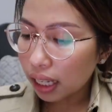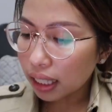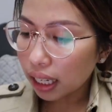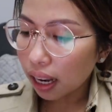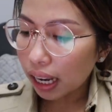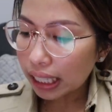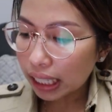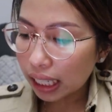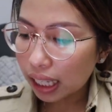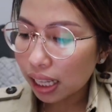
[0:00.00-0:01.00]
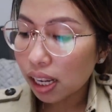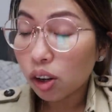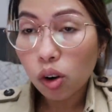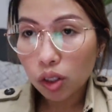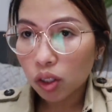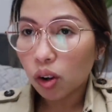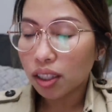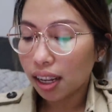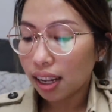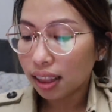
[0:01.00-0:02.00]
in Silay City, Negros
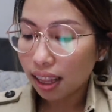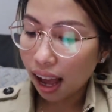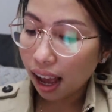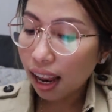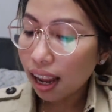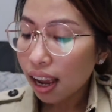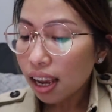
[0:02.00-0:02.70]
Occidental.